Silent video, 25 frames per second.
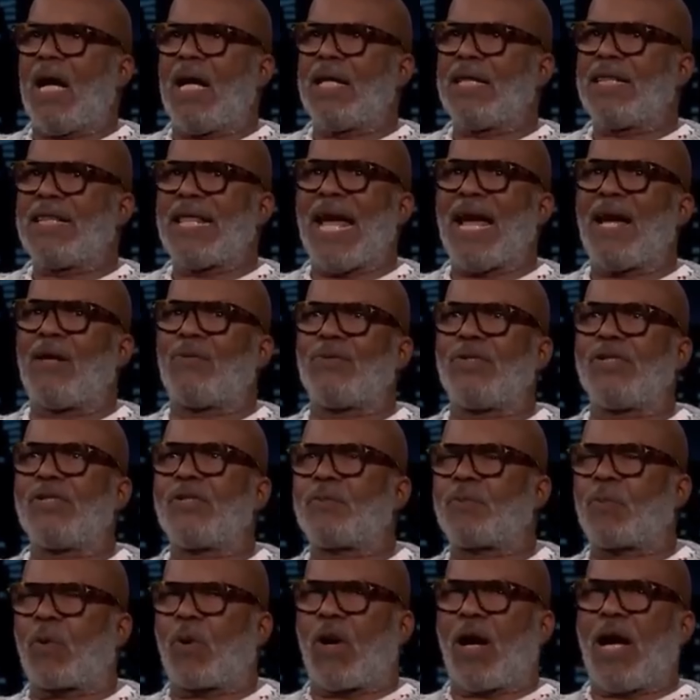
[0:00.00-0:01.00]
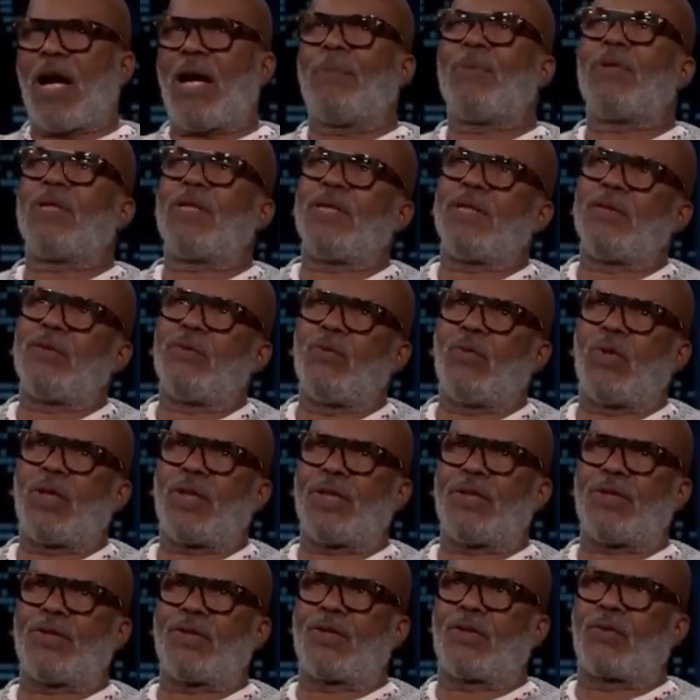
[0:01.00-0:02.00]
against it.
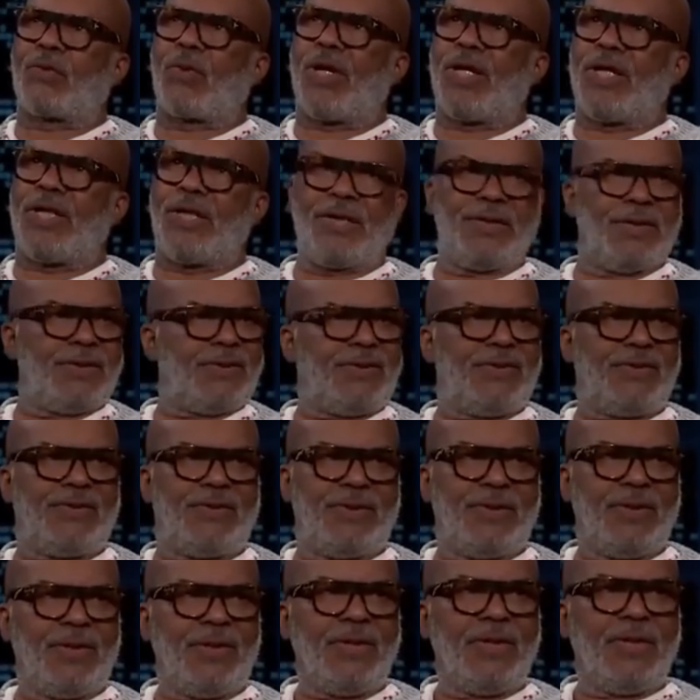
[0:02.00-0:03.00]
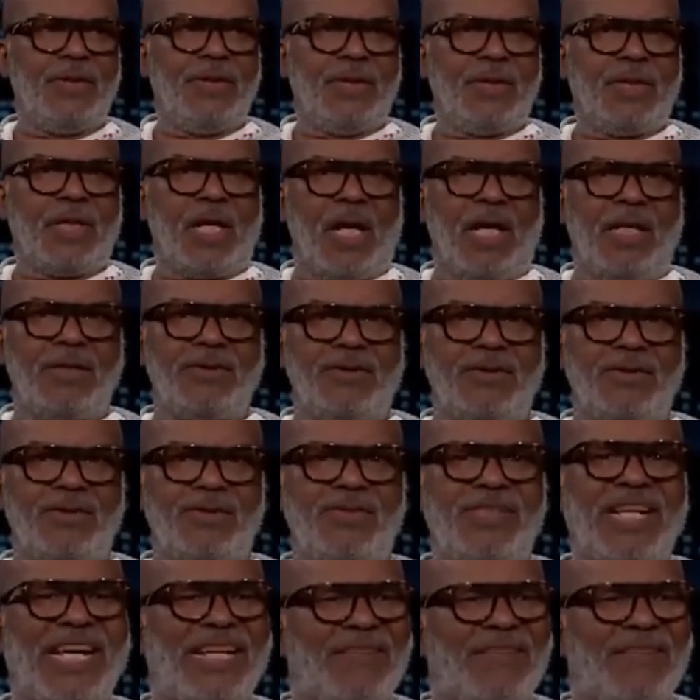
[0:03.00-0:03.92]
Dave Chappelle, who later admitted to